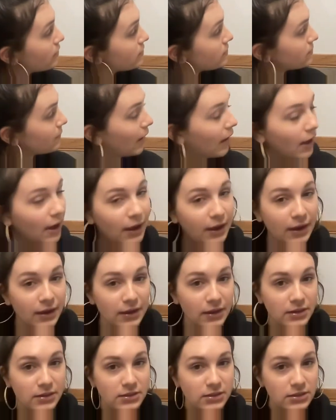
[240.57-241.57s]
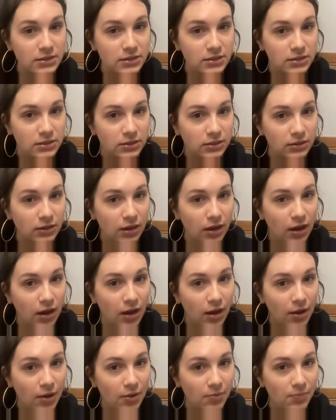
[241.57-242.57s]
behind
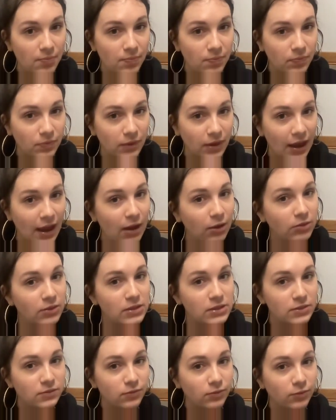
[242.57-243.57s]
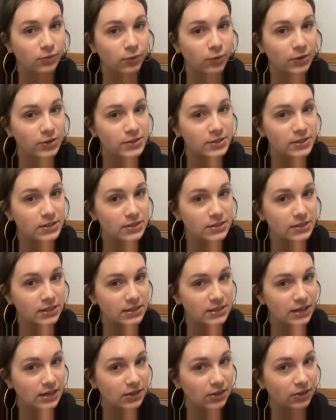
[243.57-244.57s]
how these forces
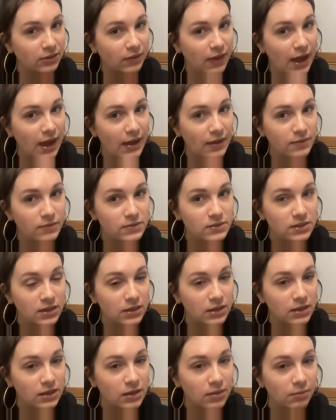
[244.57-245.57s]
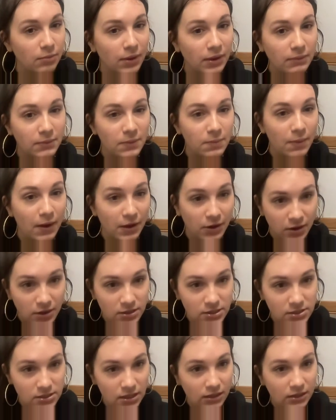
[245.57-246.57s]
dictate our lives might be better
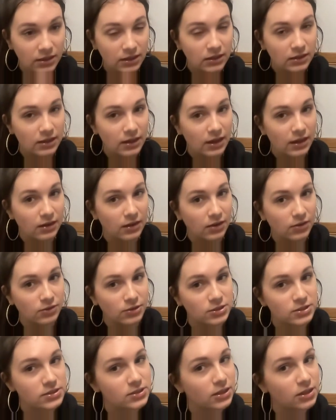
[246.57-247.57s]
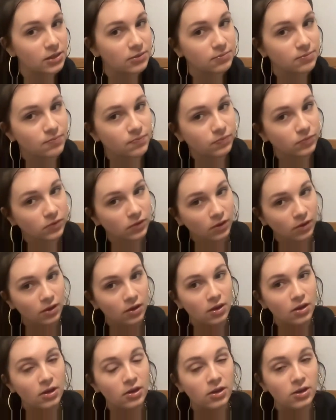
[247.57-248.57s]
studied and understood.
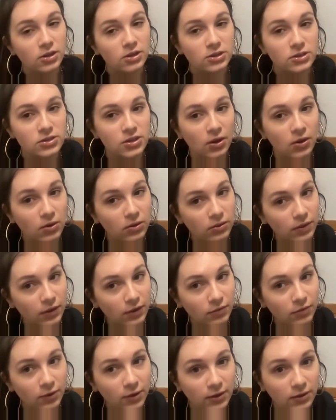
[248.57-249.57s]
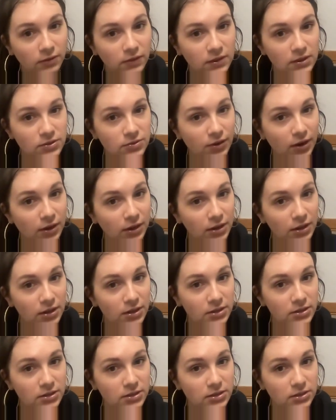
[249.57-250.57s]
So therefore, these
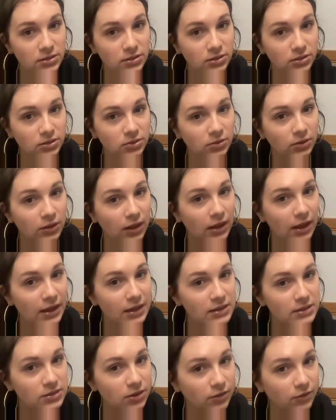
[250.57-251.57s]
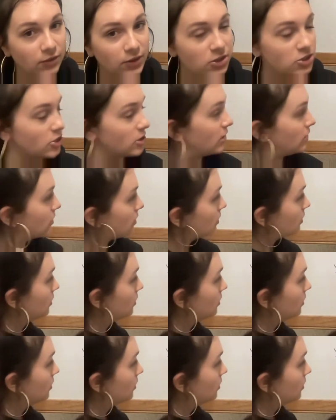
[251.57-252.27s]
writers utilize a version